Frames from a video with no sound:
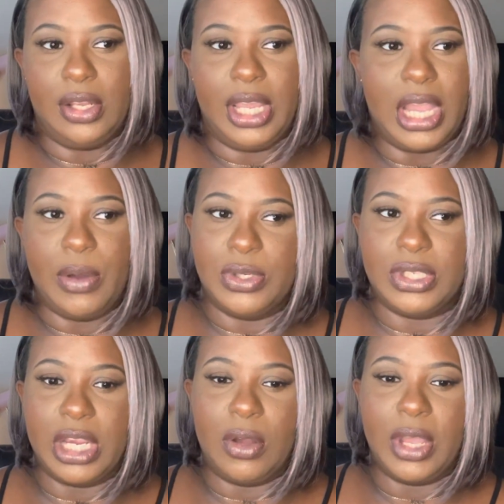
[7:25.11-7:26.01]
Like I was just
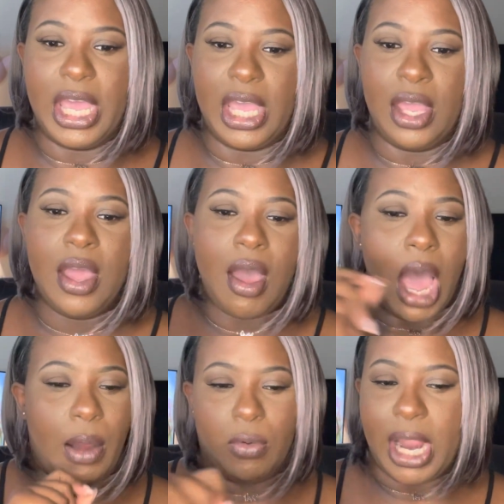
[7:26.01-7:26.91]
like, okay,
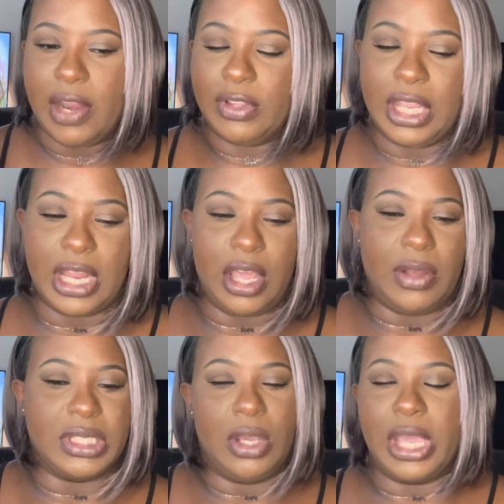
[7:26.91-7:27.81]
I'll write everything down.
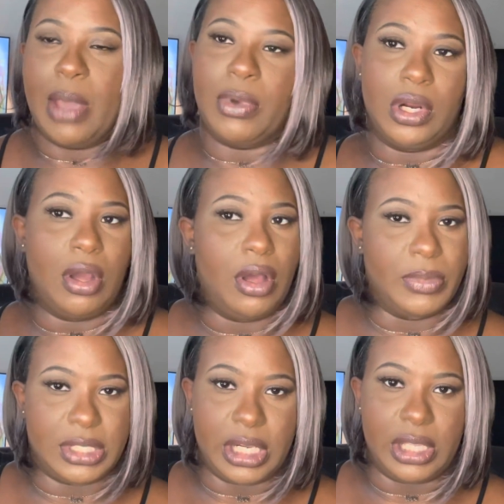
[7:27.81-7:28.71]
I'll say, okay, I'm going to go home
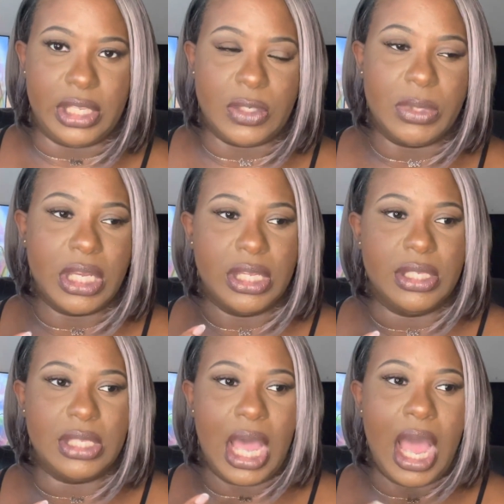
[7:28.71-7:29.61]
and study this,
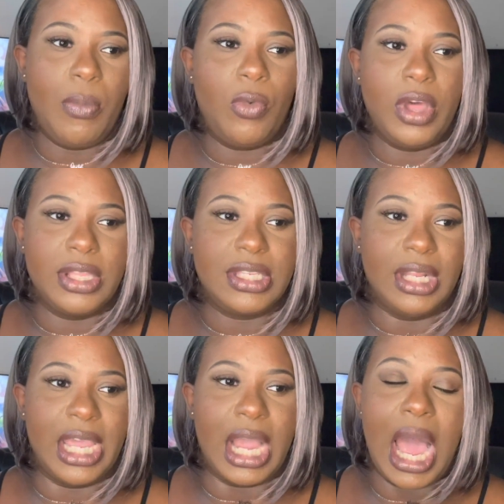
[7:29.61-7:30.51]
because I'm one to
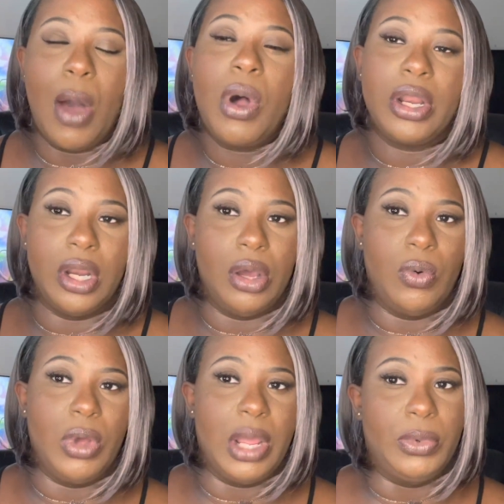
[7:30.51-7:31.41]
like, I want to know
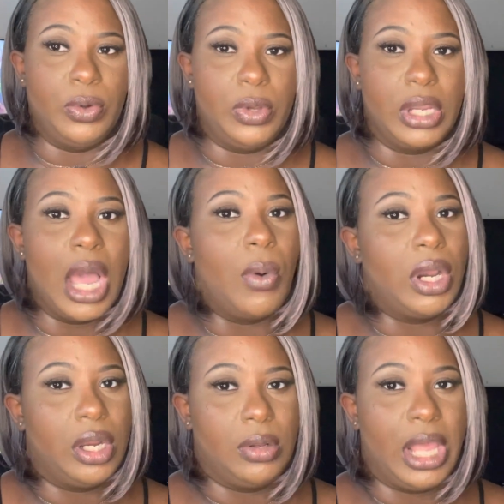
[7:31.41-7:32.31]
what I'm doing. I want
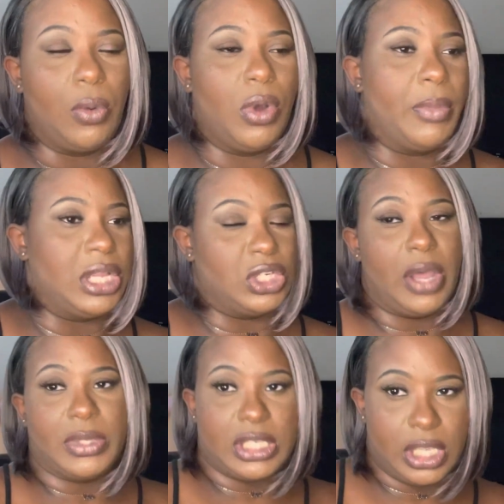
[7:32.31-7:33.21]
to know like what my
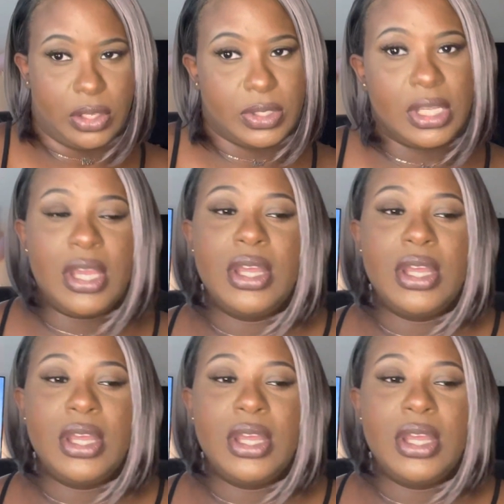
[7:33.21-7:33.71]
job entails.